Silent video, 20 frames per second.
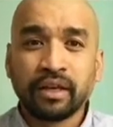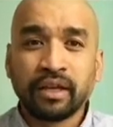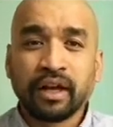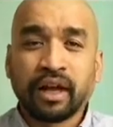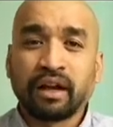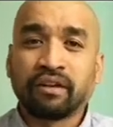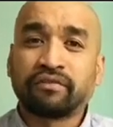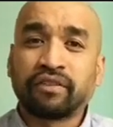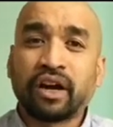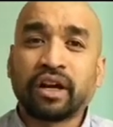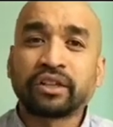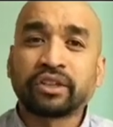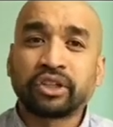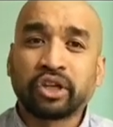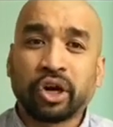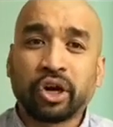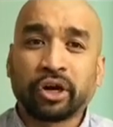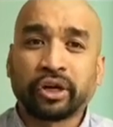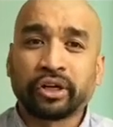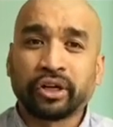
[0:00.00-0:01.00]

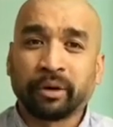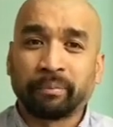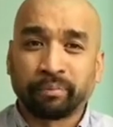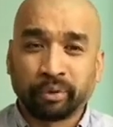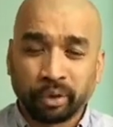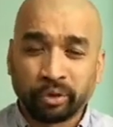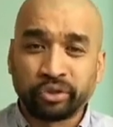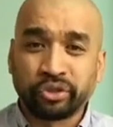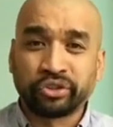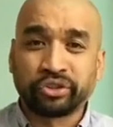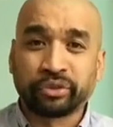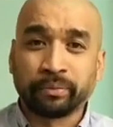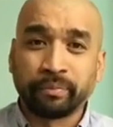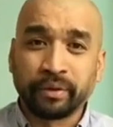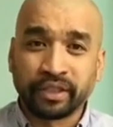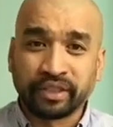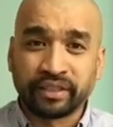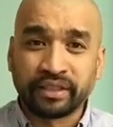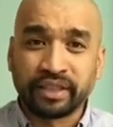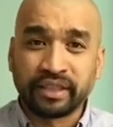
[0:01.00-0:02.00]
avant-garde approaches to
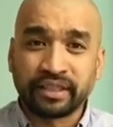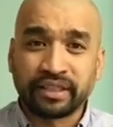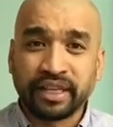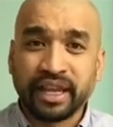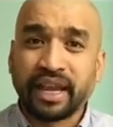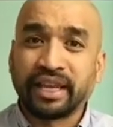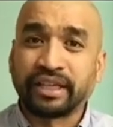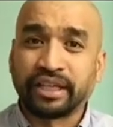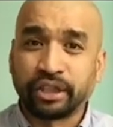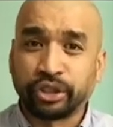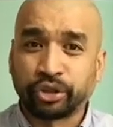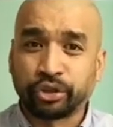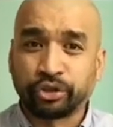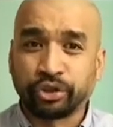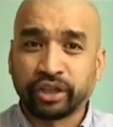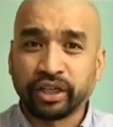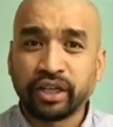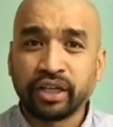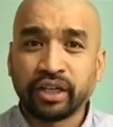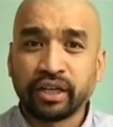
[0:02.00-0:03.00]
business and
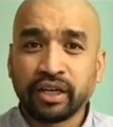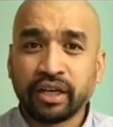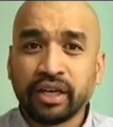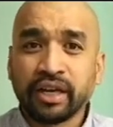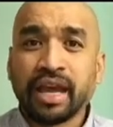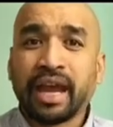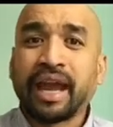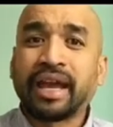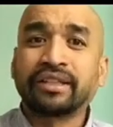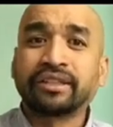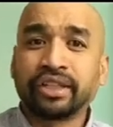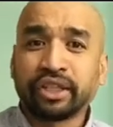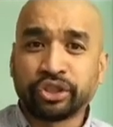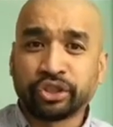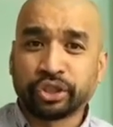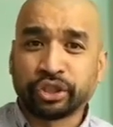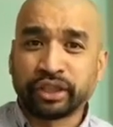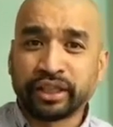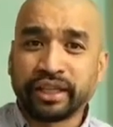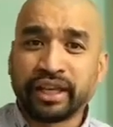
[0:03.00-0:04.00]
industry, and
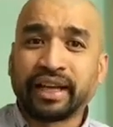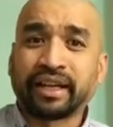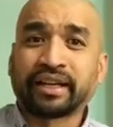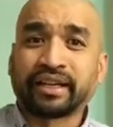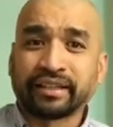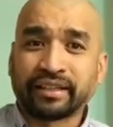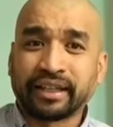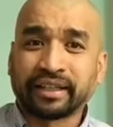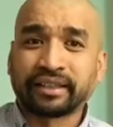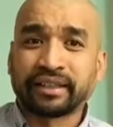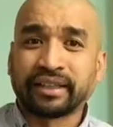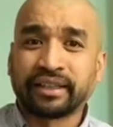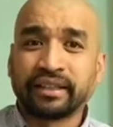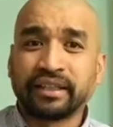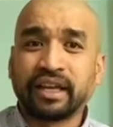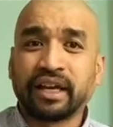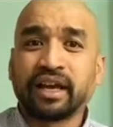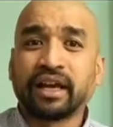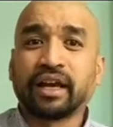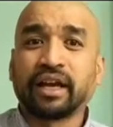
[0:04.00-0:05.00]
digitally and connected
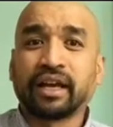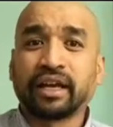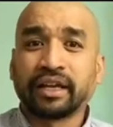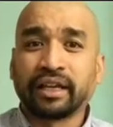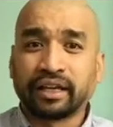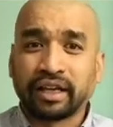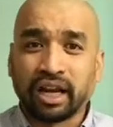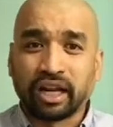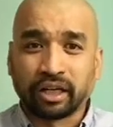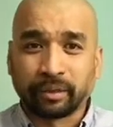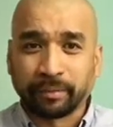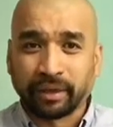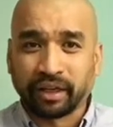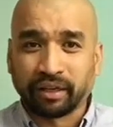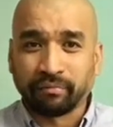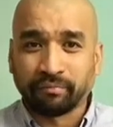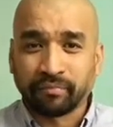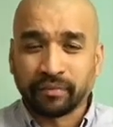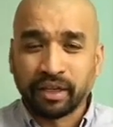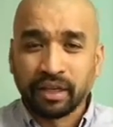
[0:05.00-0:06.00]
economy.
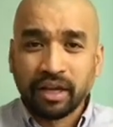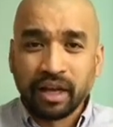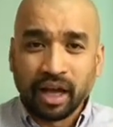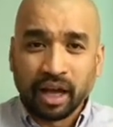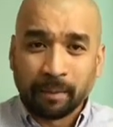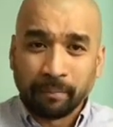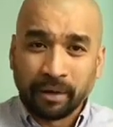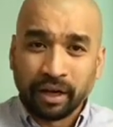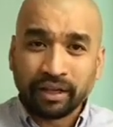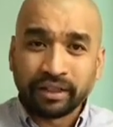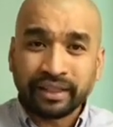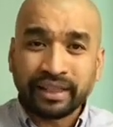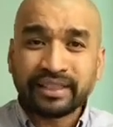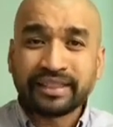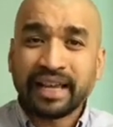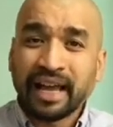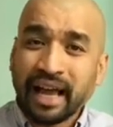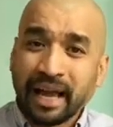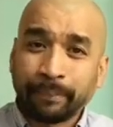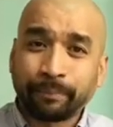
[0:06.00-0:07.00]
Among these
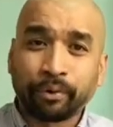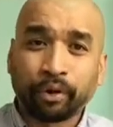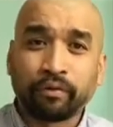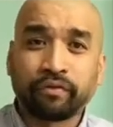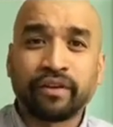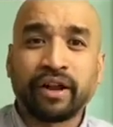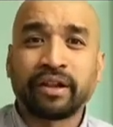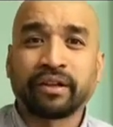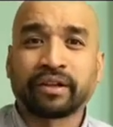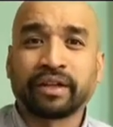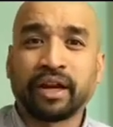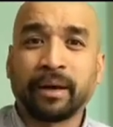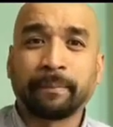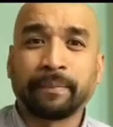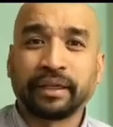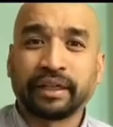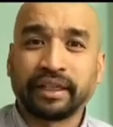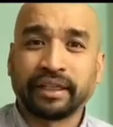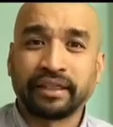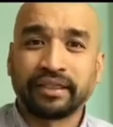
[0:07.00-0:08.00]
high-profile
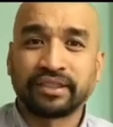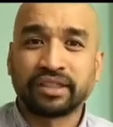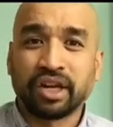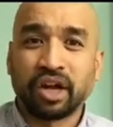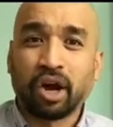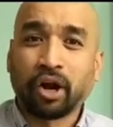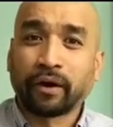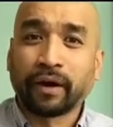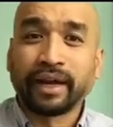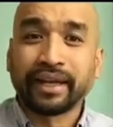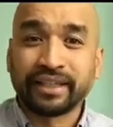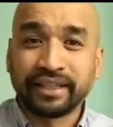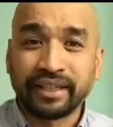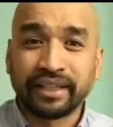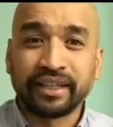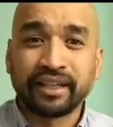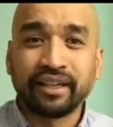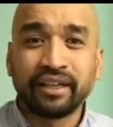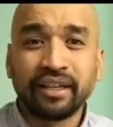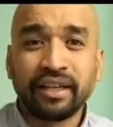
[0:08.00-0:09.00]
companies are
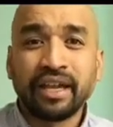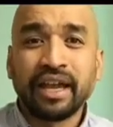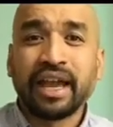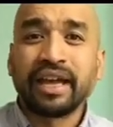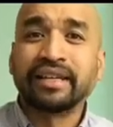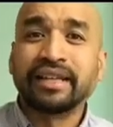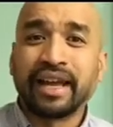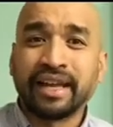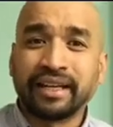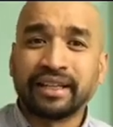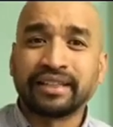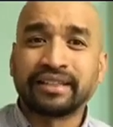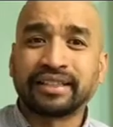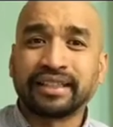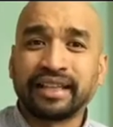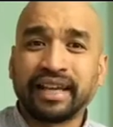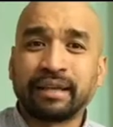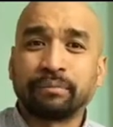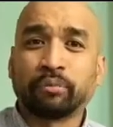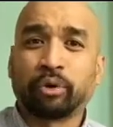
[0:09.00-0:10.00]
IKEA and Hennessy
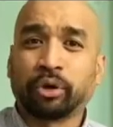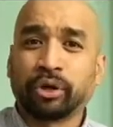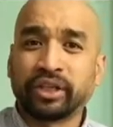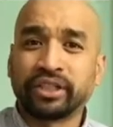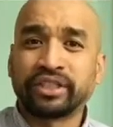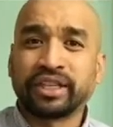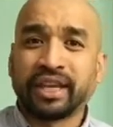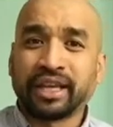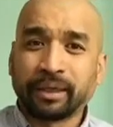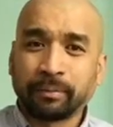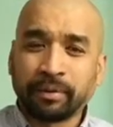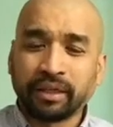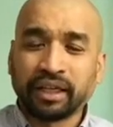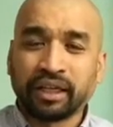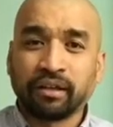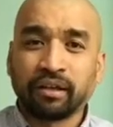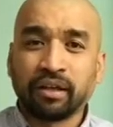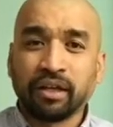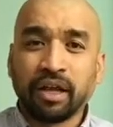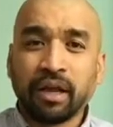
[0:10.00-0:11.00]
and Moritz AB,
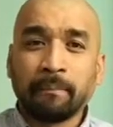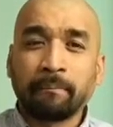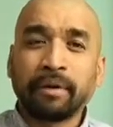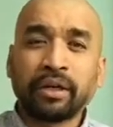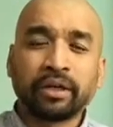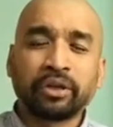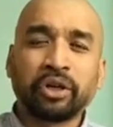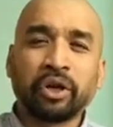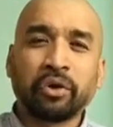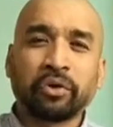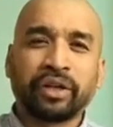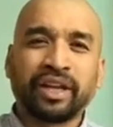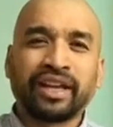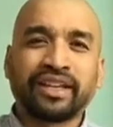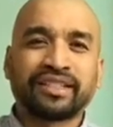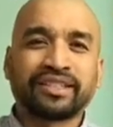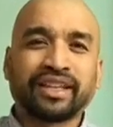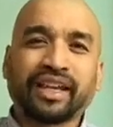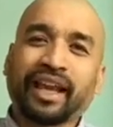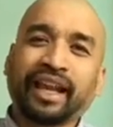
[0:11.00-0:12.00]
better known
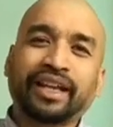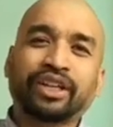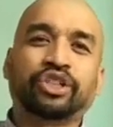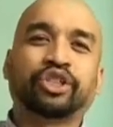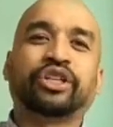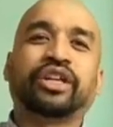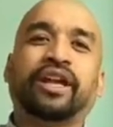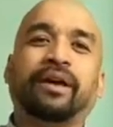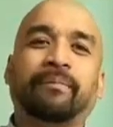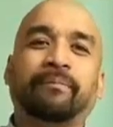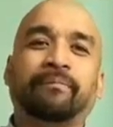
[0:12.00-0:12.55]
as H&M.